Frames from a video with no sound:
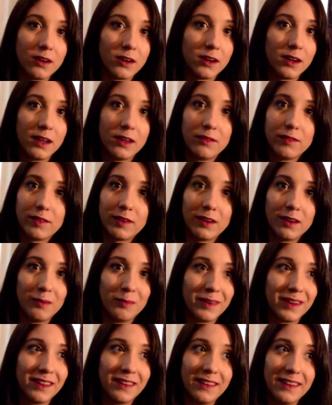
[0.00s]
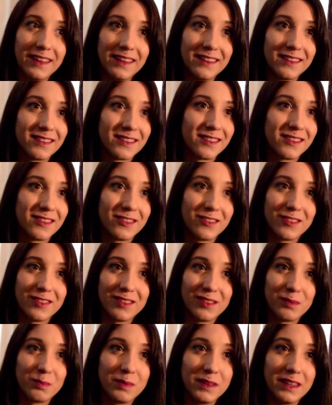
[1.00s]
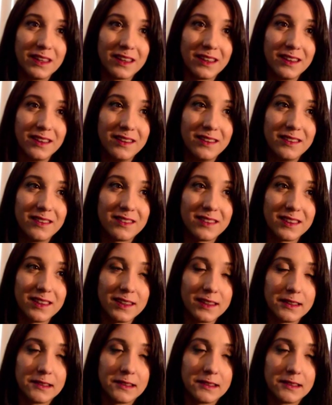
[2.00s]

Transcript: are ever on my list, just because,